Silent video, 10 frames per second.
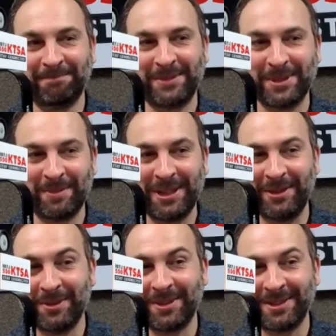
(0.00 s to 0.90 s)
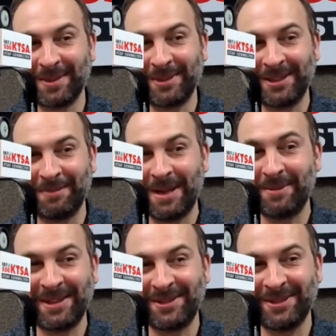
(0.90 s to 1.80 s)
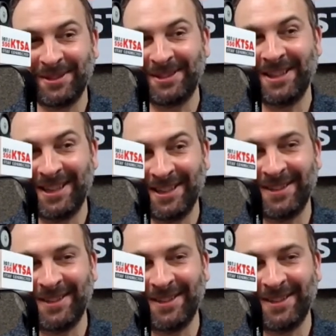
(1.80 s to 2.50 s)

somebody doing something that maybe they shouldn't have done